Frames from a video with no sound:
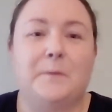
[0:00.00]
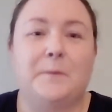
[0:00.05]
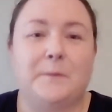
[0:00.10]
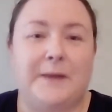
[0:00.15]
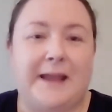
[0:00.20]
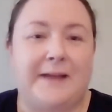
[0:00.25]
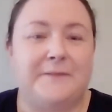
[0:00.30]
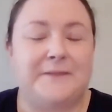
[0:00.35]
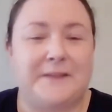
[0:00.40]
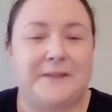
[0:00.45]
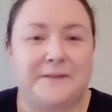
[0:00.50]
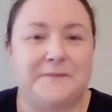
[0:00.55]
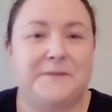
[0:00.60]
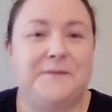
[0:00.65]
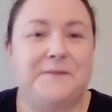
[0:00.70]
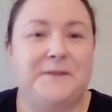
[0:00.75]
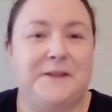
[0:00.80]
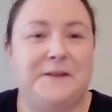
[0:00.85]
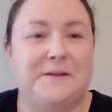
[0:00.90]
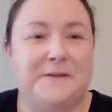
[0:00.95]
We have to have
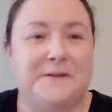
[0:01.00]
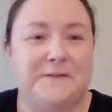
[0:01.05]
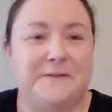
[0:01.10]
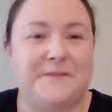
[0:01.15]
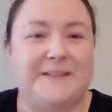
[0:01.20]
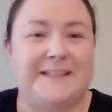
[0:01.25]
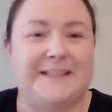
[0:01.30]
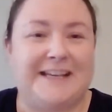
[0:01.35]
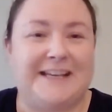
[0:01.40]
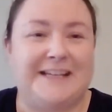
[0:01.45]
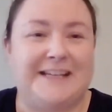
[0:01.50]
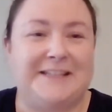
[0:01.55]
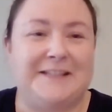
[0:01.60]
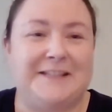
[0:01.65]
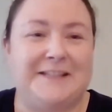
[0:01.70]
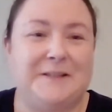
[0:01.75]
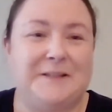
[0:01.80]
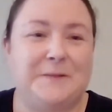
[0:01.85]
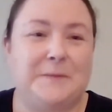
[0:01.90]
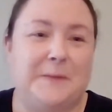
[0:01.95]
a few
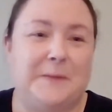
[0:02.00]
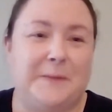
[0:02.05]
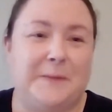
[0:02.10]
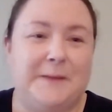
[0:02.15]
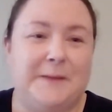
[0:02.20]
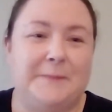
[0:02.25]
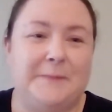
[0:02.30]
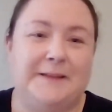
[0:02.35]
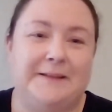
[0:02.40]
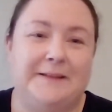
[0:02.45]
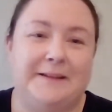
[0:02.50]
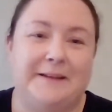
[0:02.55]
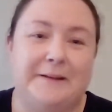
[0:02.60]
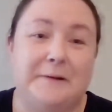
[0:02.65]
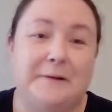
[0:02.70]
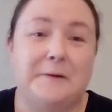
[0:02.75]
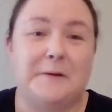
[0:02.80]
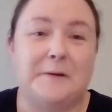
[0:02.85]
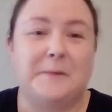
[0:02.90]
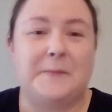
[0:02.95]
conversations where people are like,
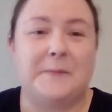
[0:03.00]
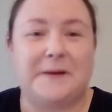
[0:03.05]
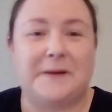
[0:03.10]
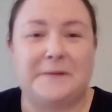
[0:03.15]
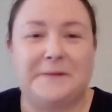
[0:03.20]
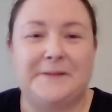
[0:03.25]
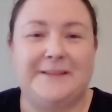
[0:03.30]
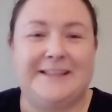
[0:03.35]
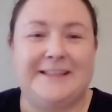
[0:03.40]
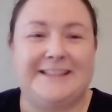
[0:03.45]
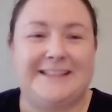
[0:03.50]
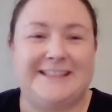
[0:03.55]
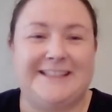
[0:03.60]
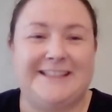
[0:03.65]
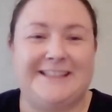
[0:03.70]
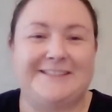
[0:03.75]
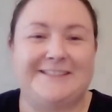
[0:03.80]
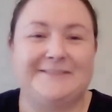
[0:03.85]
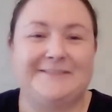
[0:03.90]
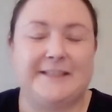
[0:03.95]
oh, but I want this
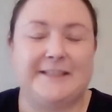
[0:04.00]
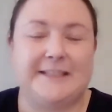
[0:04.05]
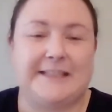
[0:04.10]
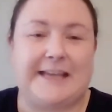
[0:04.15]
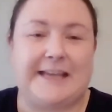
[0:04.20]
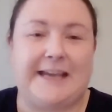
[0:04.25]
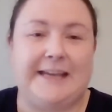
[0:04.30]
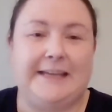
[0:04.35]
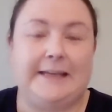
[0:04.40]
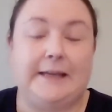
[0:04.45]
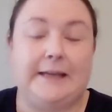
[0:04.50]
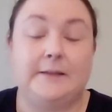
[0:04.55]
additional state.